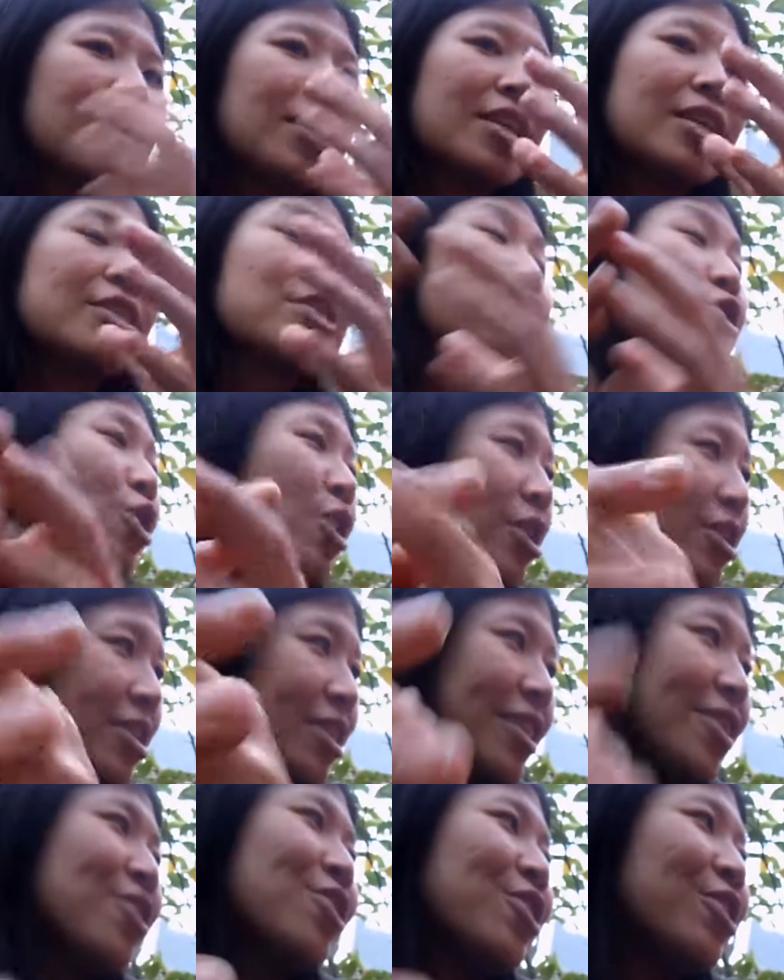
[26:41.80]
it
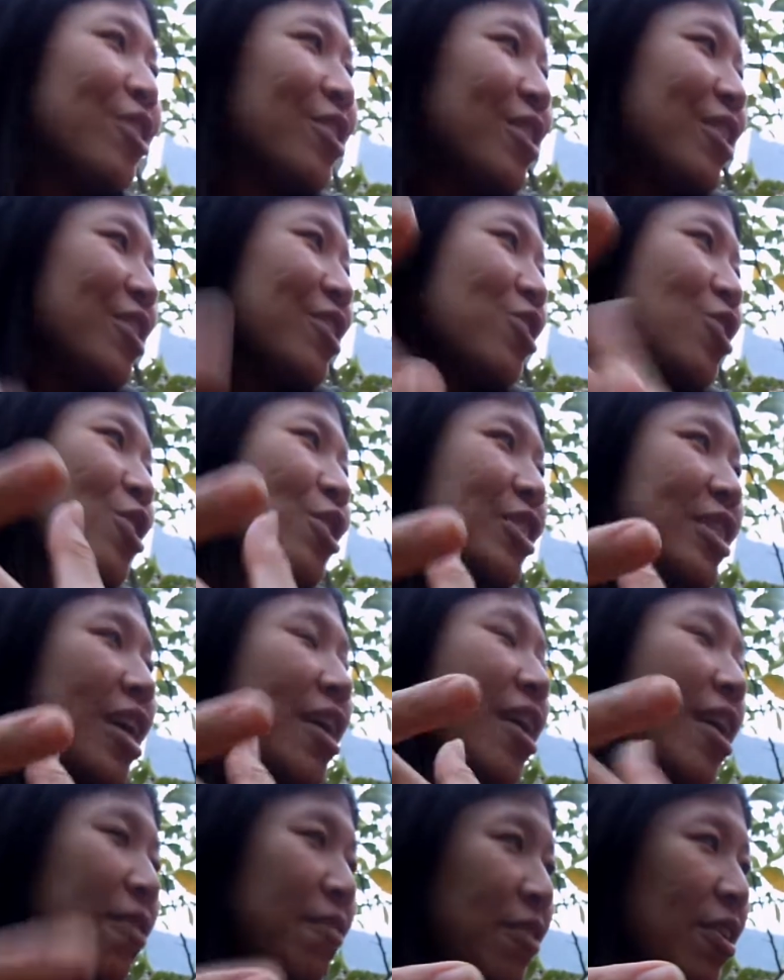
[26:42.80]
starts here. It starts
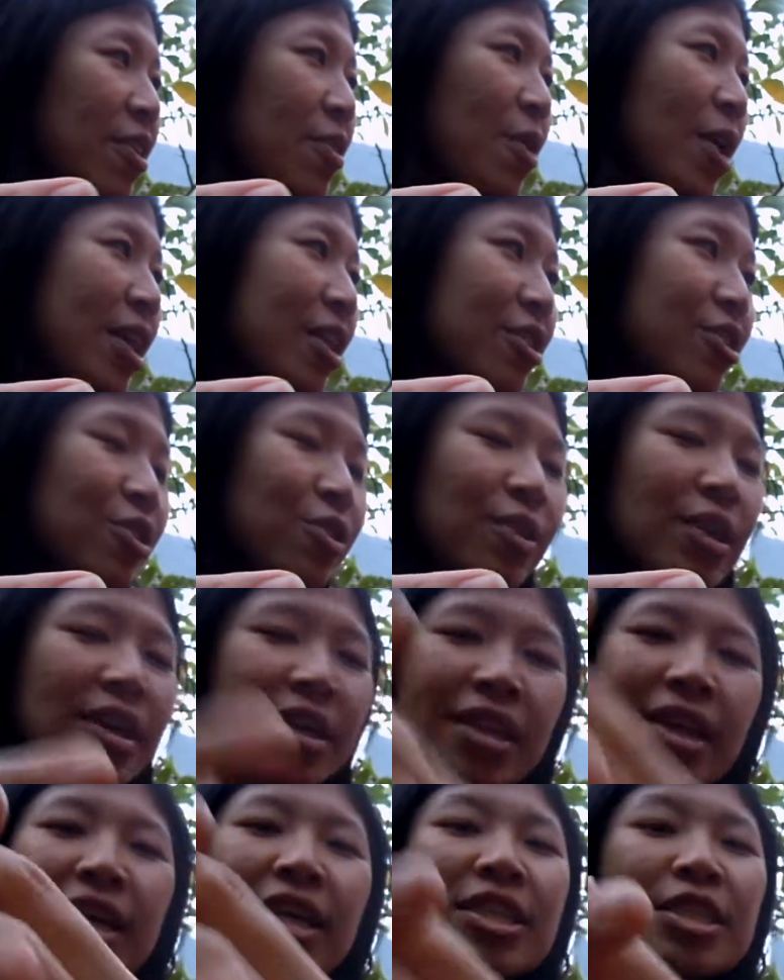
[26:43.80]
at Cafe Gratitude
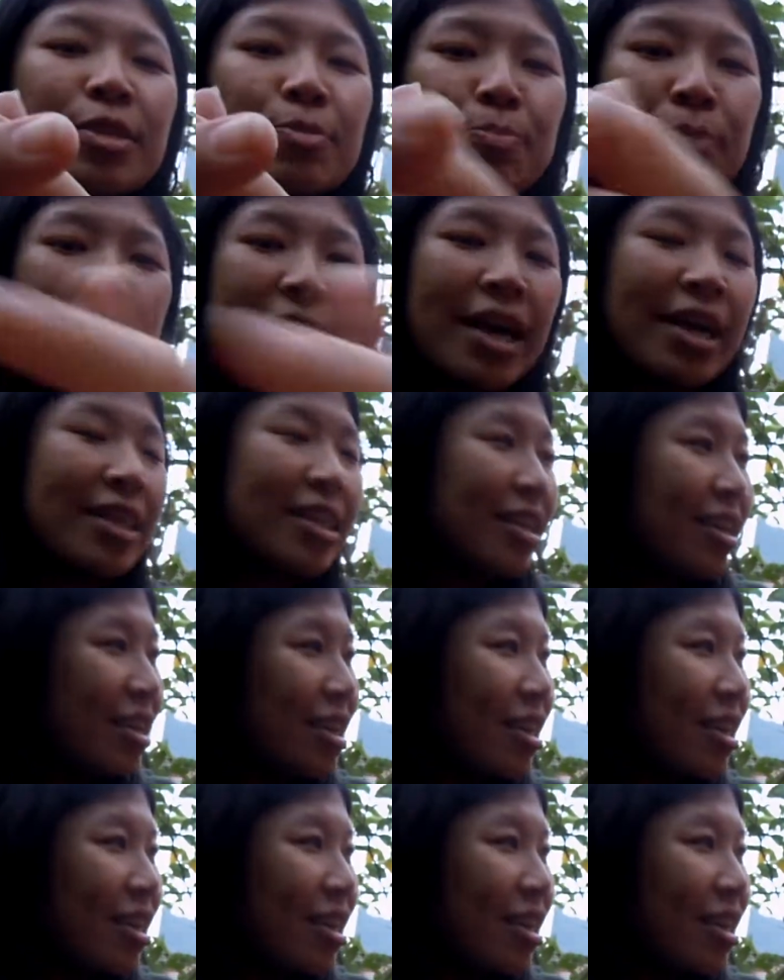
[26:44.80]
and it expands